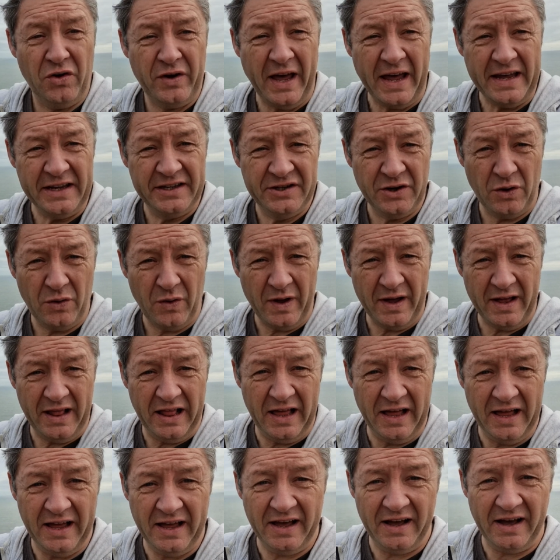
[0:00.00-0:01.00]
Okay, so
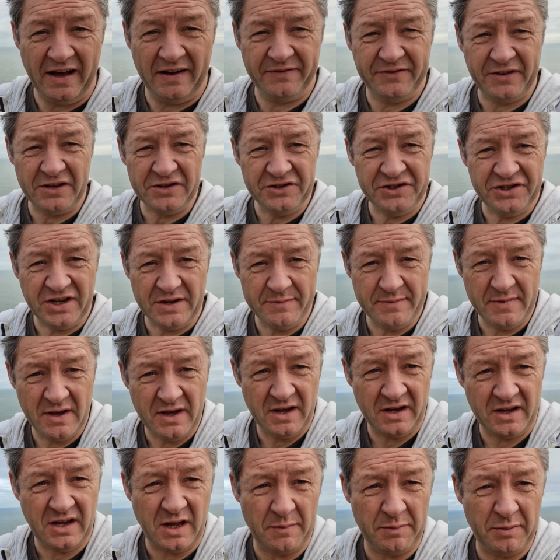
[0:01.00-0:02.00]
I've done some
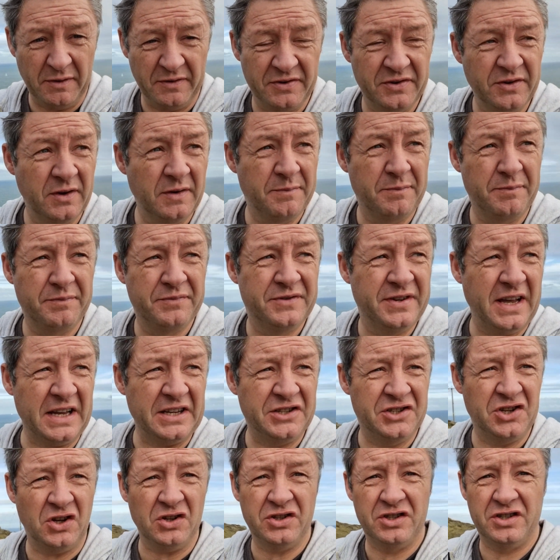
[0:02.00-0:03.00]
couple of test
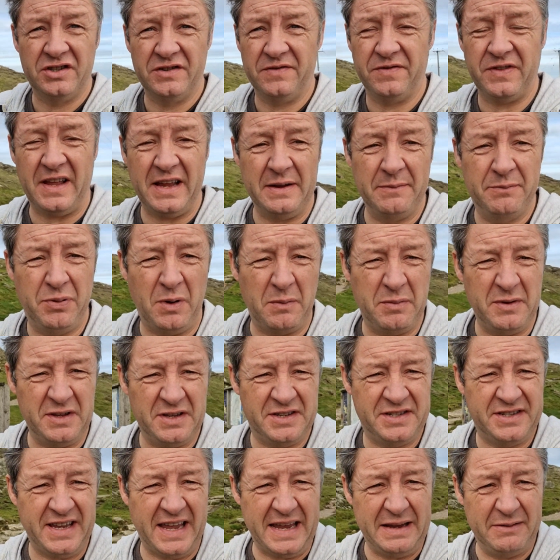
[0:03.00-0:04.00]
shots flying probably the
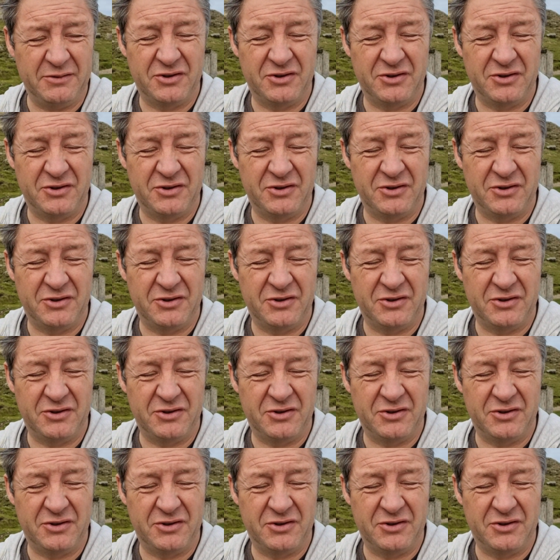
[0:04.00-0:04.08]
same,